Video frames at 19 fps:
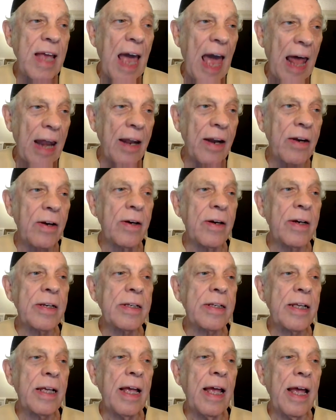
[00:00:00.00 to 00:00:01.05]
Canada
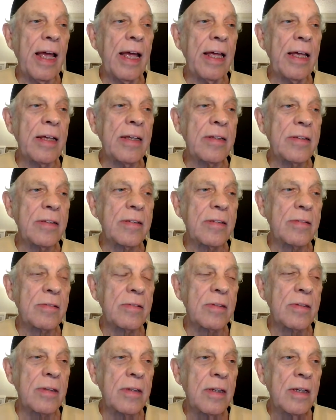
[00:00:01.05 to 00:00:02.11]

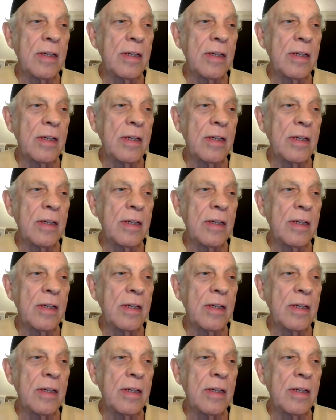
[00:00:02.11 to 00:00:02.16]
is